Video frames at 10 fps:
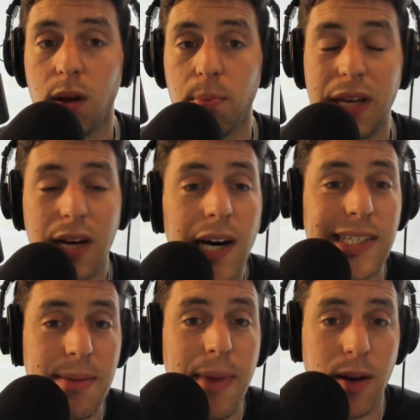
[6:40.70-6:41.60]

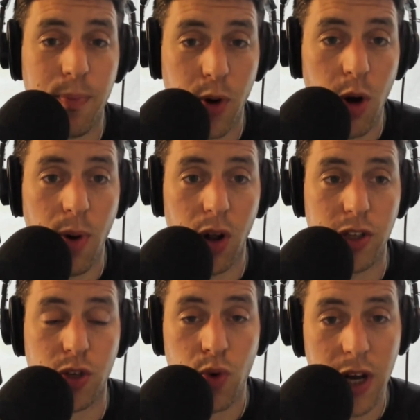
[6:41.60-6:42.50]
because he made a Pro Bowl
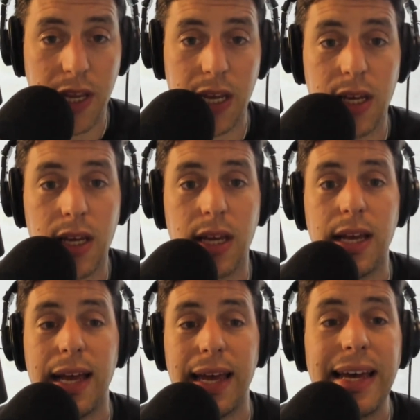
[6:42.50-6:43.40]
as a rookie,
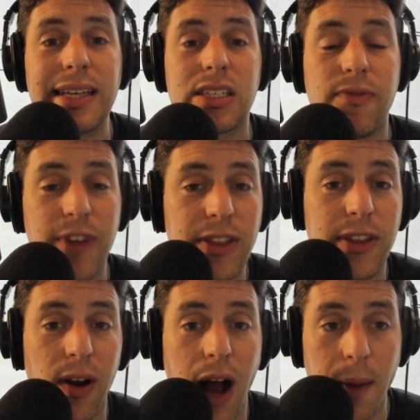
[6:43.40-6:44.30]
his
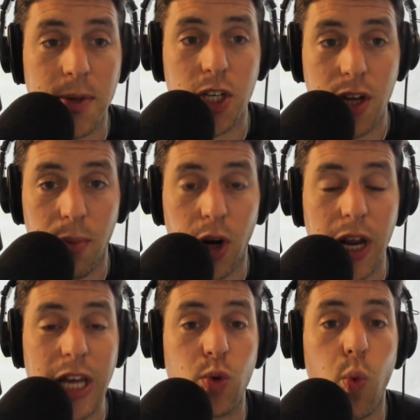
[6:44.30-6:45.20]
fifth-year option number
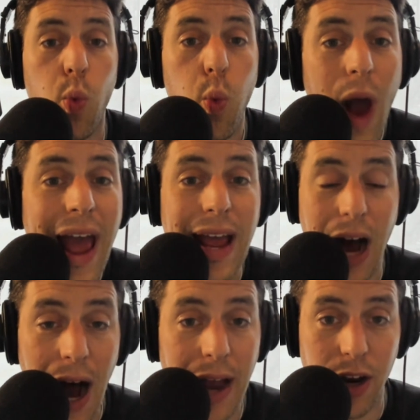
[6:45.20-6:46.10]
is way
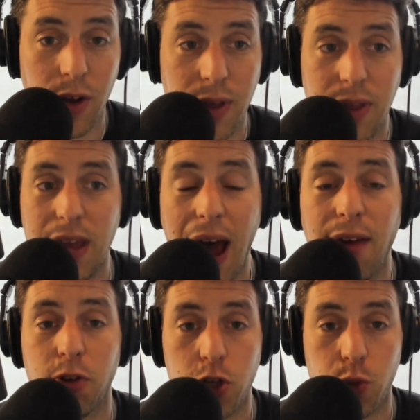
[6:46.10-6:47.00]
higher than the
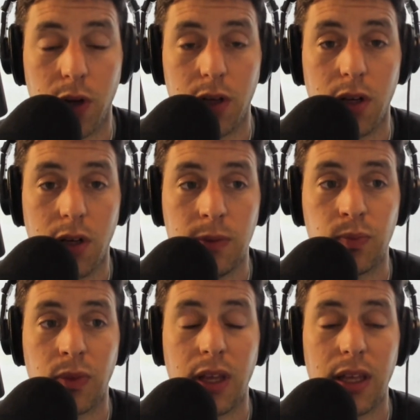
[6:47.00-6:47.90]
average one.
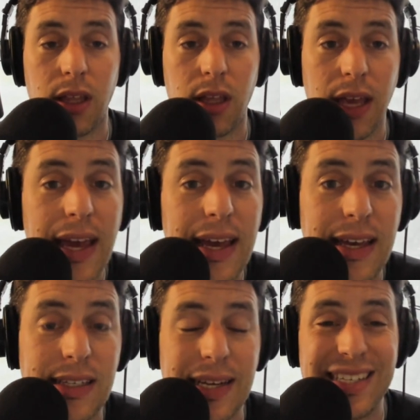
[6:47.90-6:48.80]

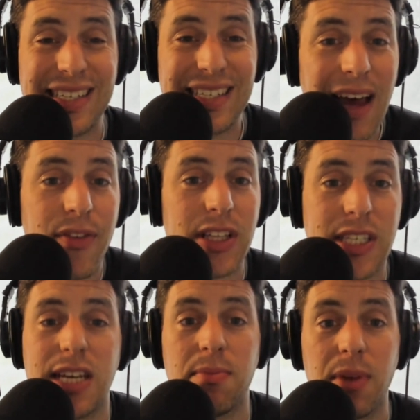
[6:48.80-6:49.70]
His is
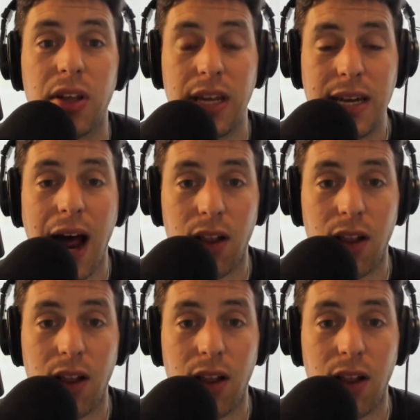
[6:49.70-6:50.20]
$17 million.